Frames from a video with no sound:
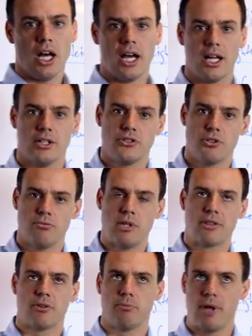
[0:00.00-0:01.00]

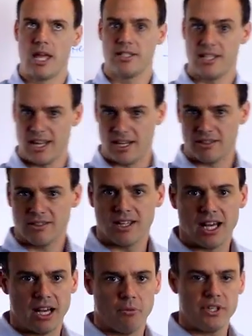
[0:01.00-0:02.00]
2-methylpentane.
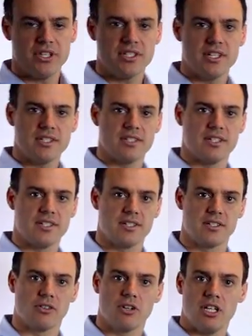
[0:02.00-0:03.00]
What this is this
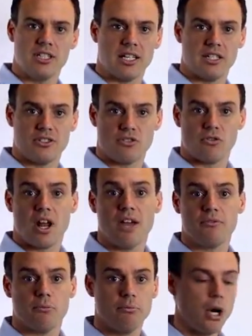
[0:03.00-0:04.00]
is an ingredient that is
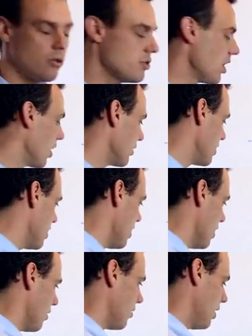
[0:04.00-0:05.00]
derived from pochung
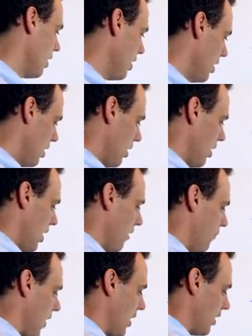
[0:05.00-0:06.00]
tea.
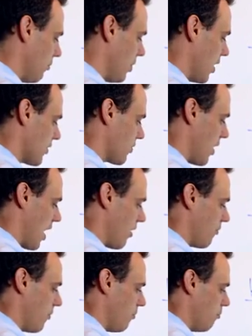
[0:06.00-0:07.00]
And finally, we also
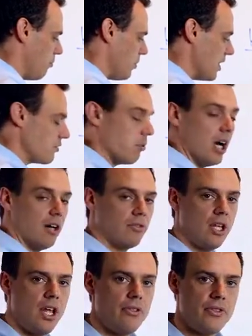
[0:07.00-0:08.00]
have B12.
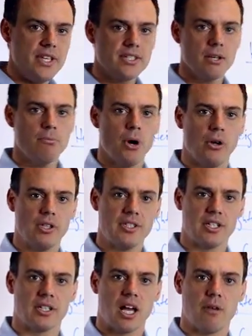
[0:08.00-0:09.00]
These
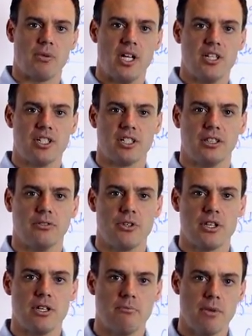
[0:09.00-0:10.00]
components in combination deliver
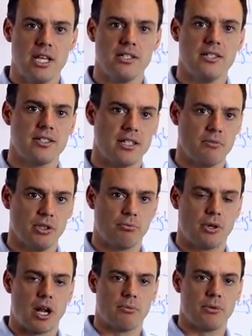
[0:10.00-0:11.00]
the amazing
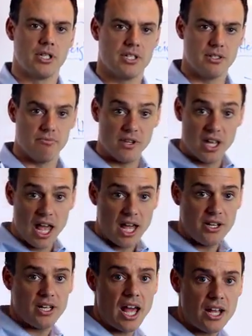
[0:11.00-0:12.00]
stimulant properties.
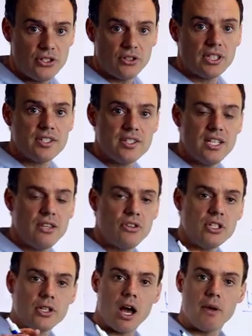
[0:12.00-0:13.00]
And as you can see,
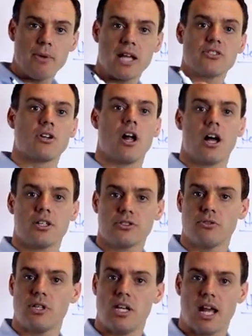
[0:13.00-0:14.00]
these compounds are
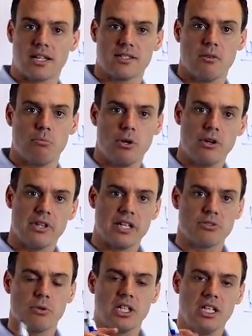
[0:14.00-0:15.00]
also in XM Burn.
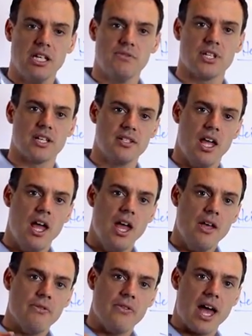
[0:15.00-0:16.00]
That's what gives us
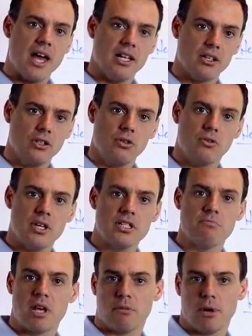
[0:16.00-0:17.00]
that
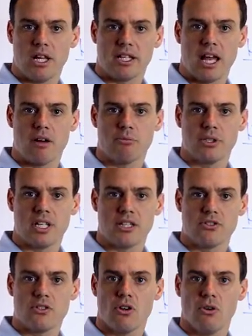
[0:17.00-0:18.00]
increased metabolic output that
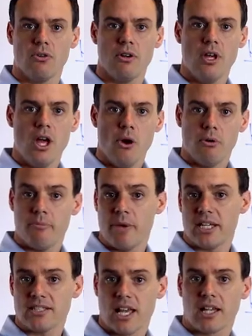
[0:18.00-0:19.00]
is what
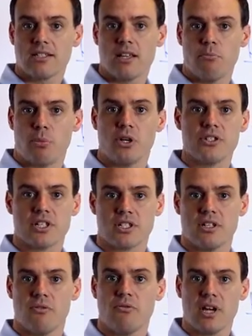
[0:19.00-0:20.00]
makes XM Burn
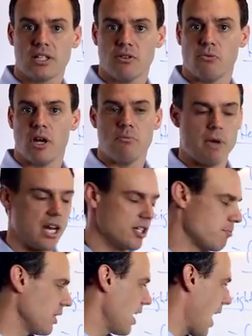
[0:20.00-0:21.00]
such an effective weight
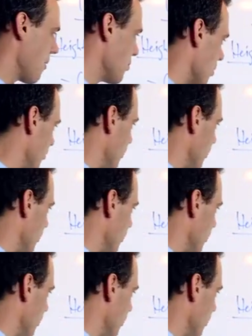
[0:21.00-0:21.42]
management capsule.